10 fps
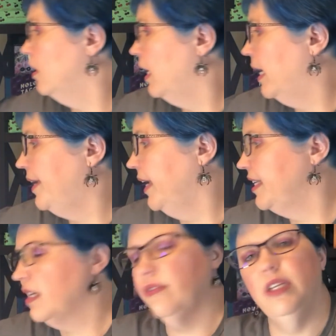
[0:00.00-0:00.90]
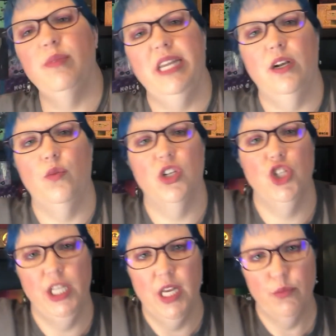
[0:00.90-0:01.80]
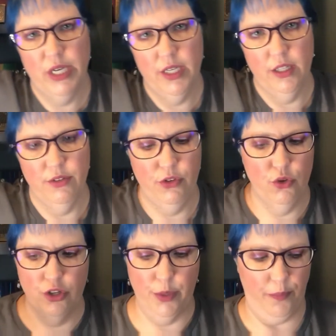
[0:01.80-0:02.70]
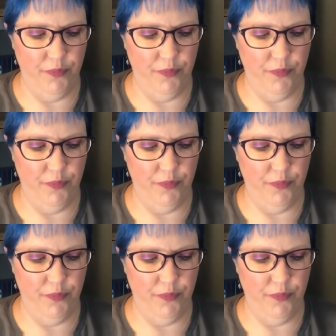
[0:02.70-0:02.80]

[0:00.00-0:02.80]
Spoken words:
and I definitely plan on watching that brand in the future.